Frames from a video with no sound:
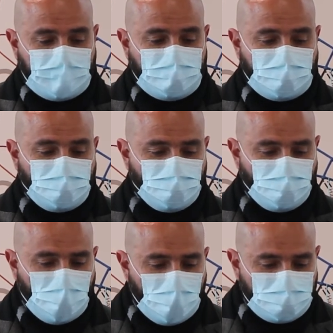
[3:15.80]
They
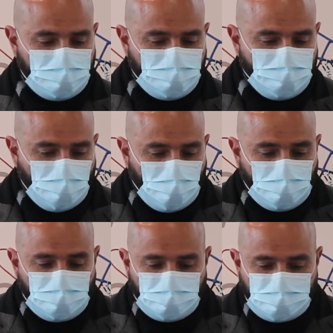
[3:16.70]
shrug their
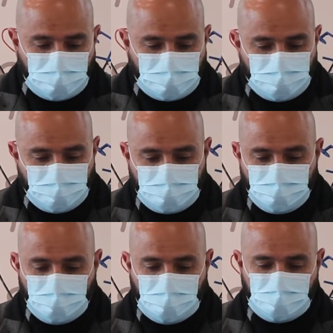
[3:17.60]
shoulders and
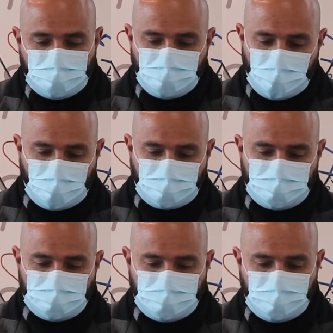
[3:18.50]
treat you like a child.
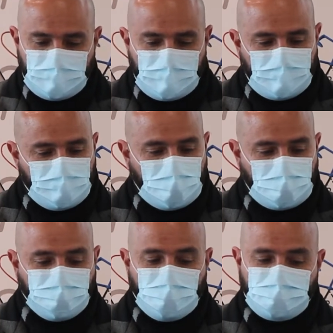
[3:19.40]
But
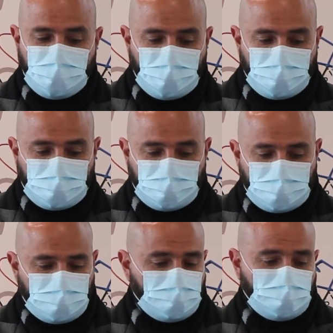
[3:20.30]
if you tell them
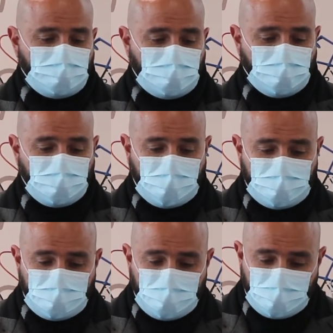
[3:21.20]
the
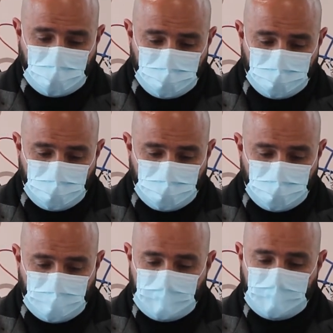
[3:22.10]
planet he came from
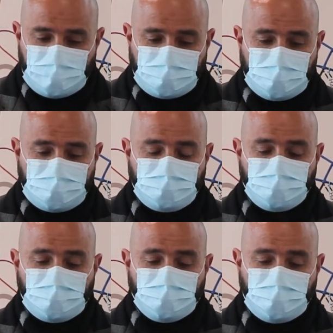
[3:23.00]
is
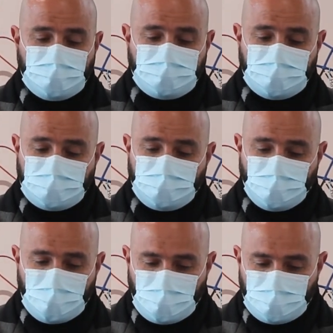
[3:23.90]
asteroid
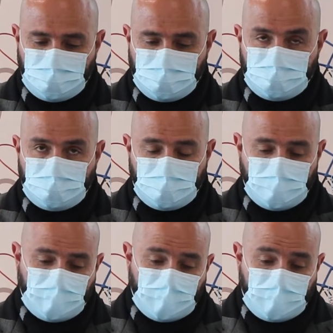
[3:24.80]

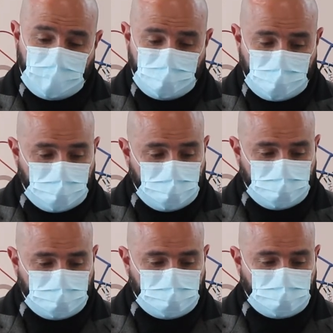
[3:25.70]
B612, then
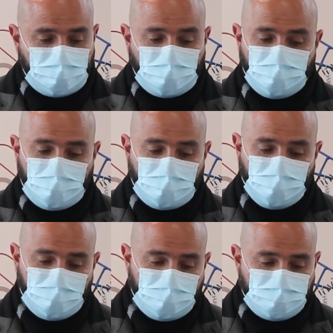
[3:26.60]
they'll be
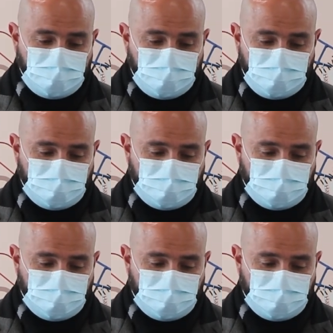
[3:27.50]
convinced,